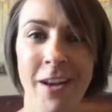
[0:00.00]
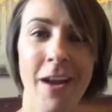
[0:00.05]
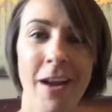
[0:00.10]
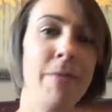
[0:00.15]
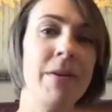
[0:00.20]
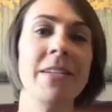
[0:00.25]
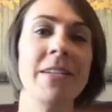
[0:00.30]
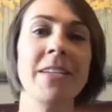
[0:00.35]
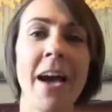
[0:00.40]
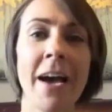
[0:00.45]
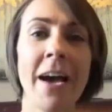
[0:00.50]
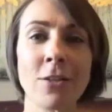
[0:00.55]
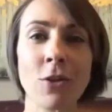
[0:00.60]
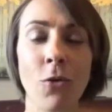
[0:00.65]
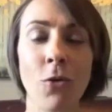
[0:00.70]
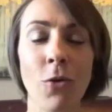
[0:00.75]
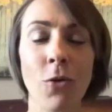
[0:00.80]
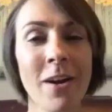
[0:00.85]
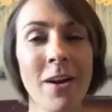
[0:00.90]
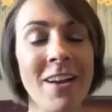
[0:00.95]
I'm a
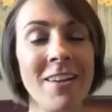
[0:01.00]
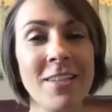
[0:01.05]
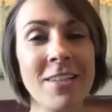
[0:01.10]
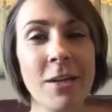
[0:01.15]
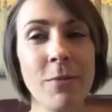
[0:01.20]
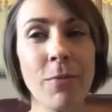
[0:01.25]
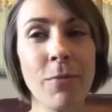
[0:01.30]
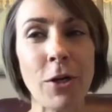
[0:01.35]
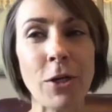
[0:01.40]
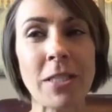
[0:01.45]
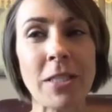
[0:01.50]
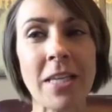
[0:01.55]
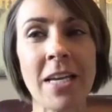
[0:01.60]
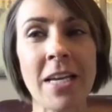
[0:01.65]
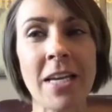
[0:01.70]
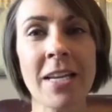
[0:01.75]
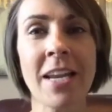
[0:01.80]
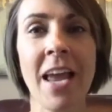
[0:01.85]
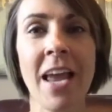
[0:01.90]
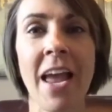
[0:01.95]
task-oriented
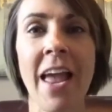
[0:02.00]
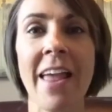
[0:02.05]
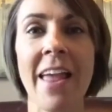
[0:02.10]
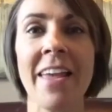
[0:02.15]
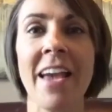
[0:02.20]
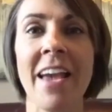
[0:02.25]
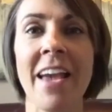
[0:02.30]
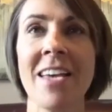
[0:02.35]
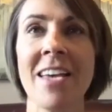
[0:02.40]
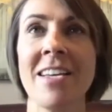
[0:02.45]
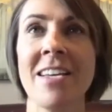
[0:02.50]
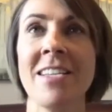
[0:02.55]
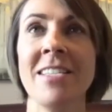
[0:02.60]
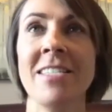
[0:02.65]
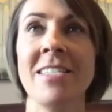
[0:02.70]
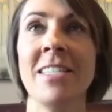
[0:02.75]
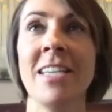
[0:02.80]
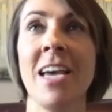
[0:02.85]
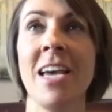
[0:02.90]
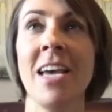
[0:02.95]
person,
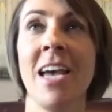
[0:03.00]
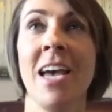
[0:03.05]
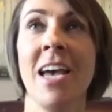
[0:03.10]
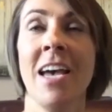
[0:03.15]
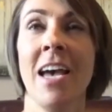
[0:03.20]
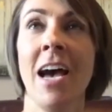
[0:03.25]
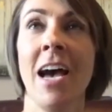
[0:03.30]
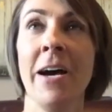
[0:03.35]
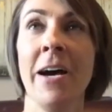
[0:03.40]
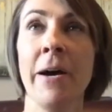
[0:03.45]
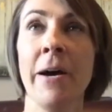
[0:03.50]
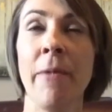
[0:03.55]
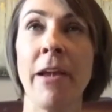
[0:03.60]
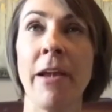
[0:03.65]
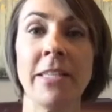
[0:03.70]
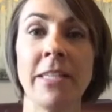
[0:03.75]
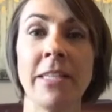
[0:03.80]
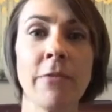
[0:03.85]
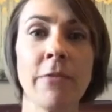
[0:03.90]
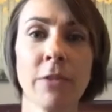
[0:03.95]
and
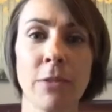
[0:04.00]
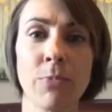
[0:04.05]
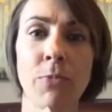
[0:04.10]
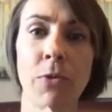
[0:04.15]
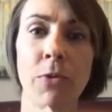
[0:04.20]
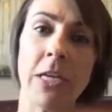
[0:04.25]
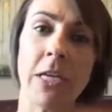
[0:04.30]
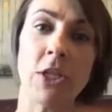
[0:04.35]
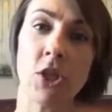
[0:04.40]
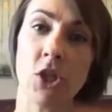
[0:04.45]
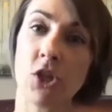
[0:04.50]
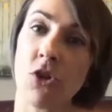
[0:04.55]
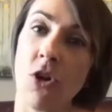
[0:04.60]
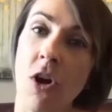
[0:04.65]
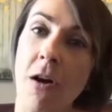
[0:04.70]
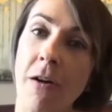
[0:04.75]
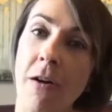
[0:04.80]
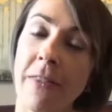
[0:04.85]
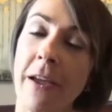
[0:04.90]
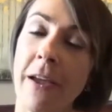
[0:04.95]
I'd say I was pretty
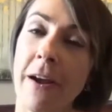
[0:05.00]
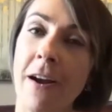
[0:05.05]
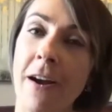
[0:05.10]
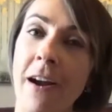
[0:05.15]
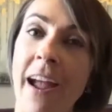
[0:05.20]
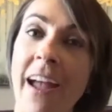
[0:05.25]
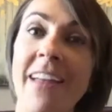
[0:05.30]
strong there.